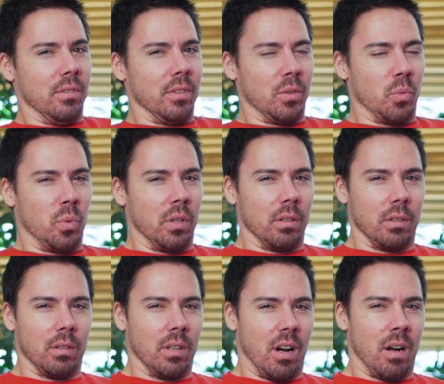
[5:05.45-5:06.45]
So, what
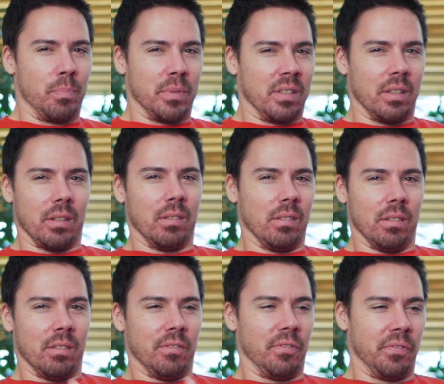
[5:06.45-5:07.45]
opposite
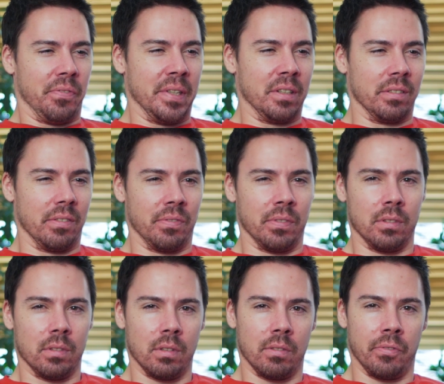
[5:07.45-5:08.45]
field of
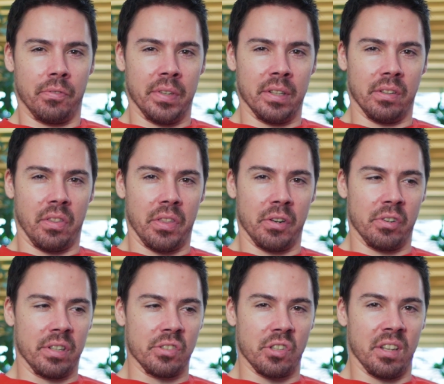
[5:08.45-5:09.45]
field
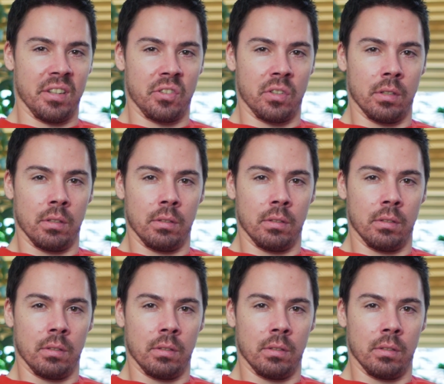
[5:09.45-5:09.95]
theory is this?